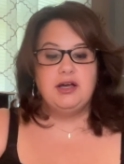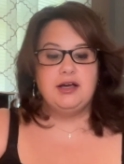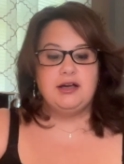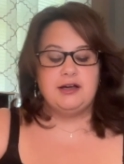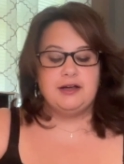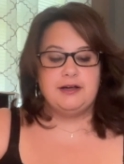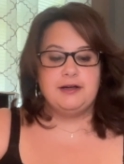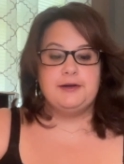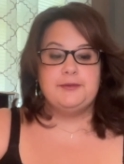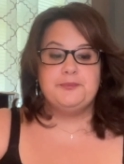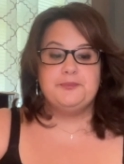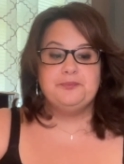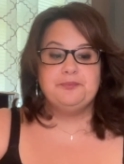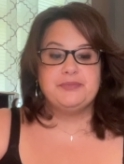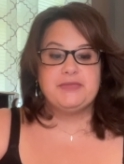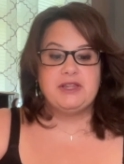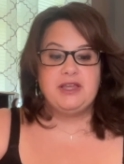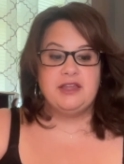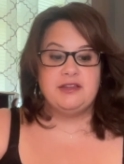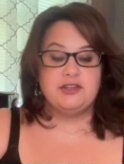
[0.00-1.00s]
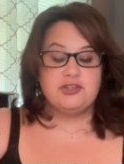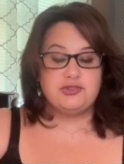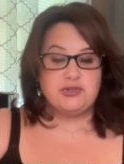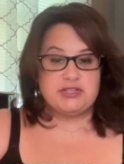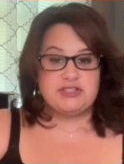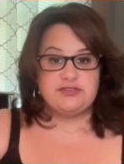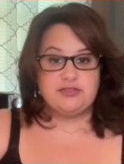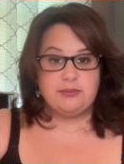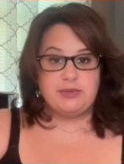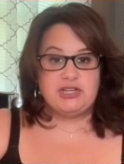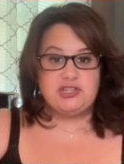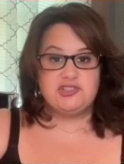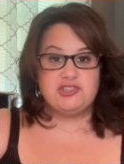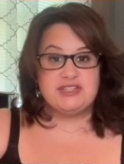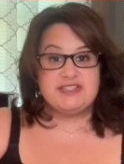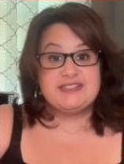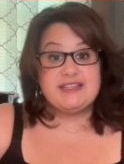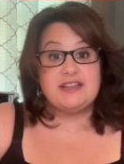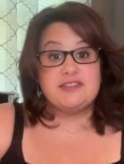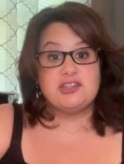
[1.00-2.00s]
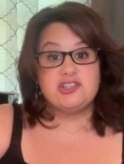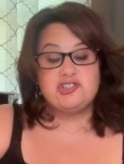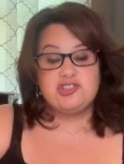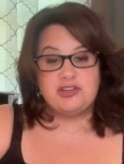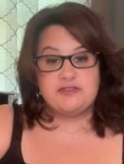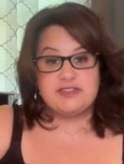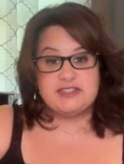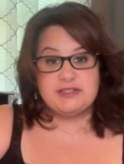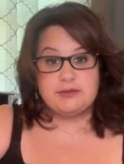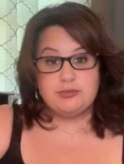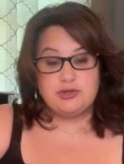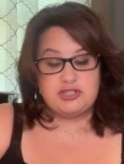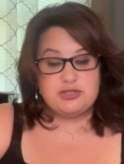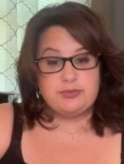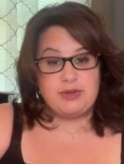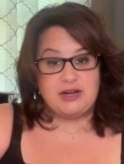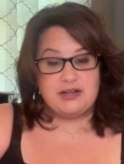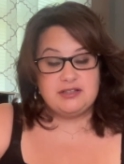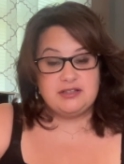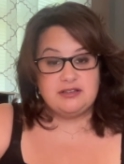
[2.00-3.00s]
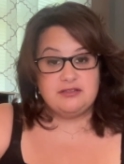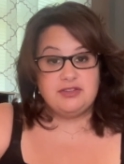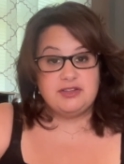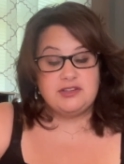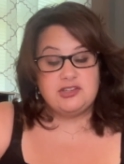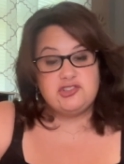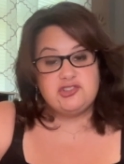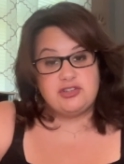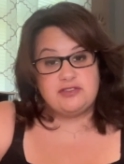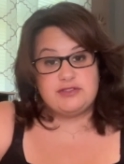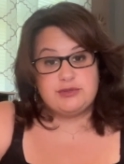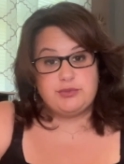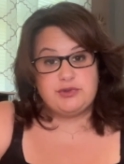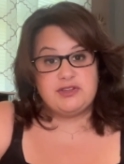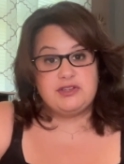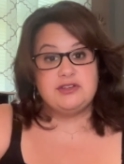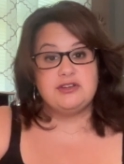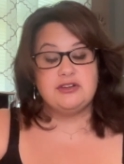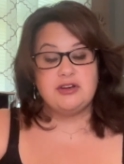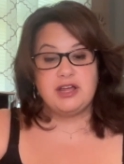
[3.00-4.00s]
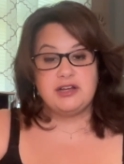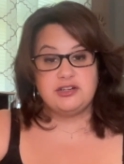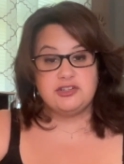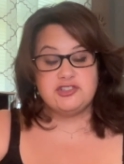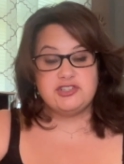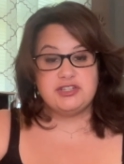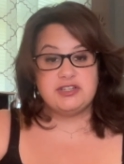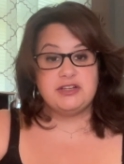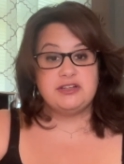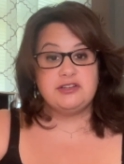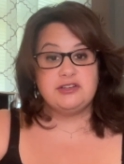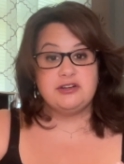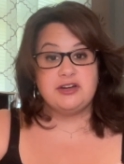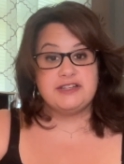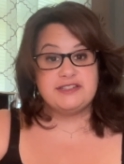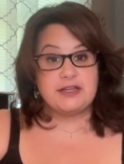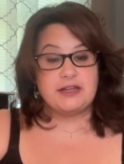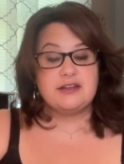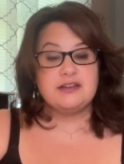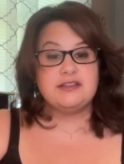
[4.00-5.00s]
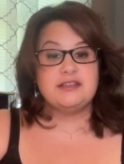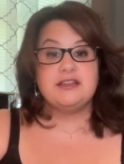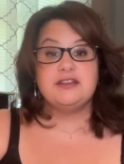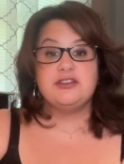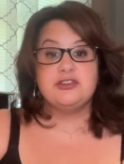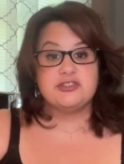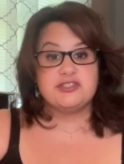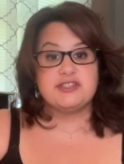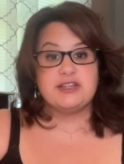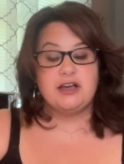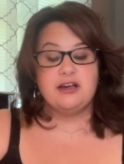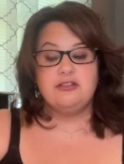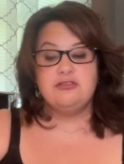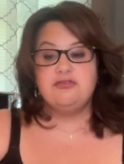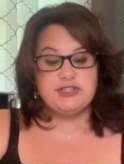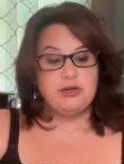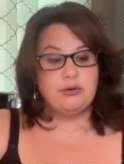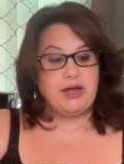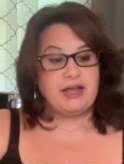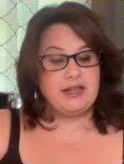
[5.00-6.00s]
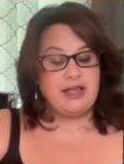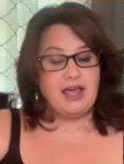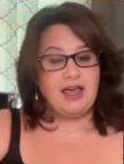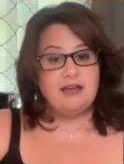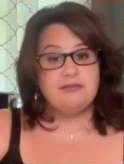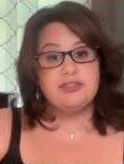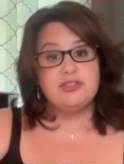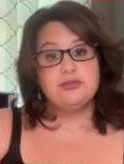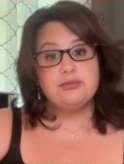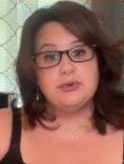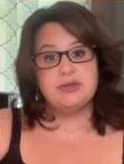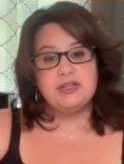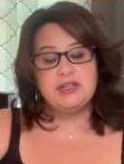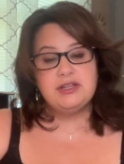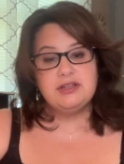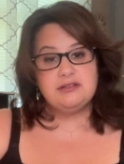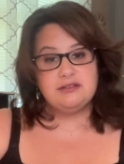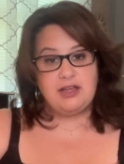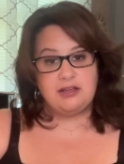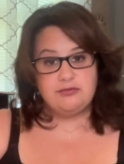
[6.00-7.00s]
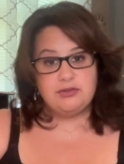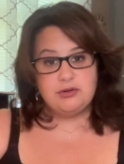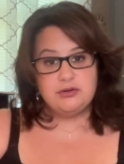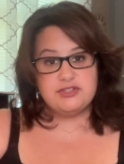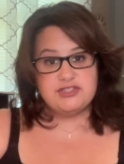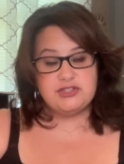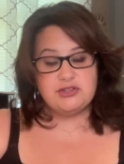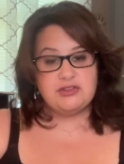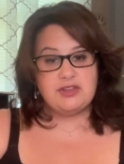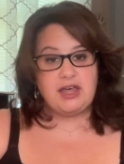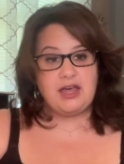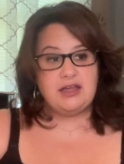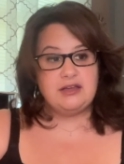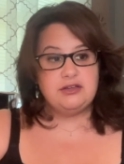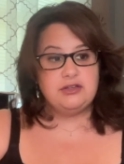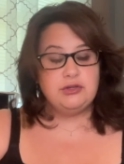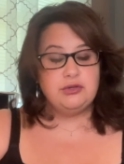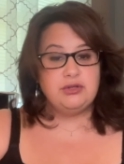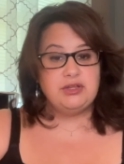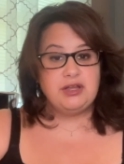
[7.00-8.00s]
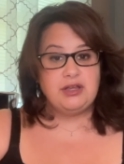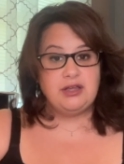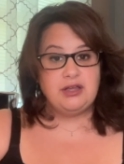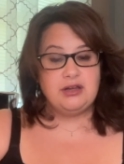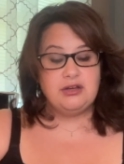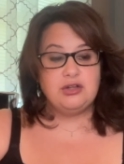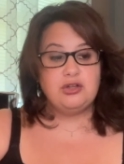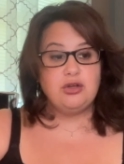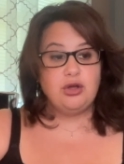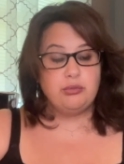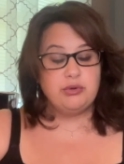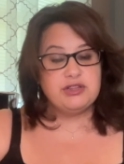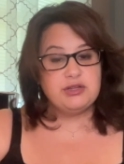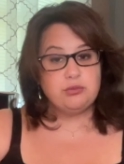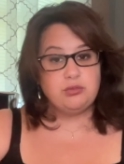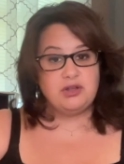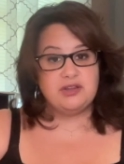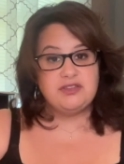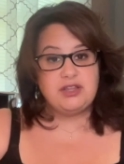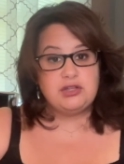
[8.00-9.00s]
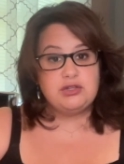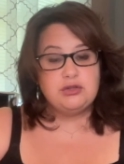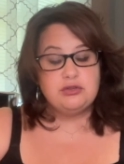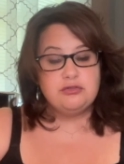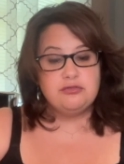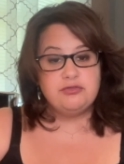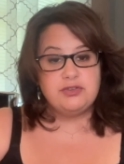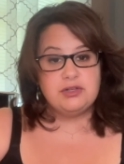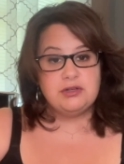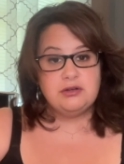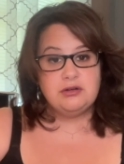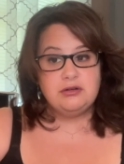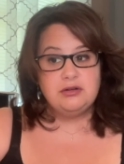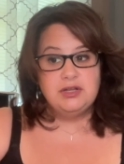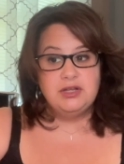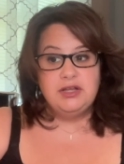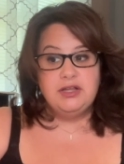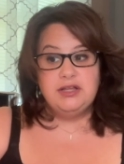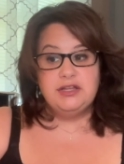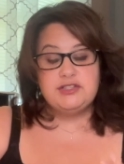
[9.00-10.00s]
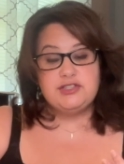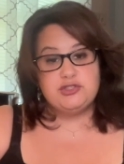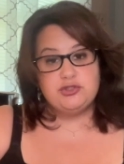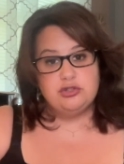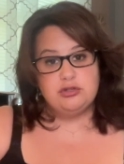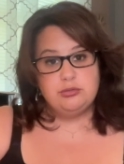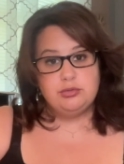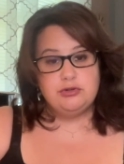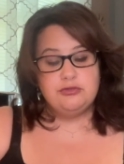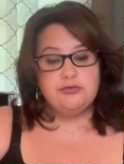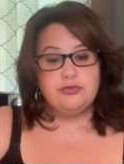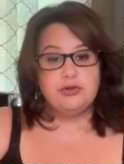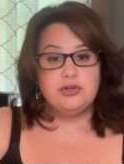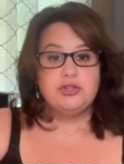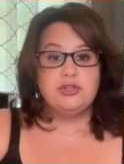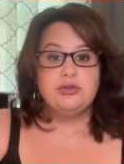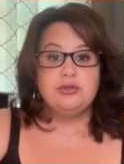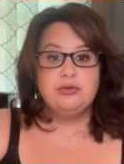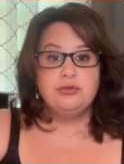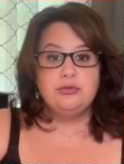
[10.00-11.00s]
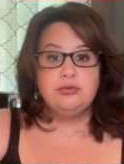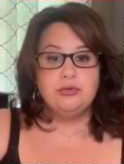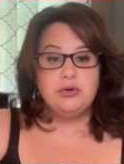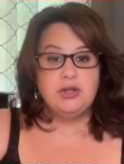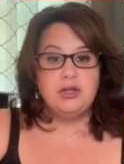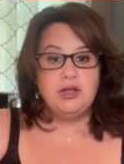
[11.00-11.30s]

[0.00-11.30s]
and the transformations and the shifts in perspective and the shifts within your energy and your identity and yourself. So I have three levels so that you can go with the one that you feel is suitable for you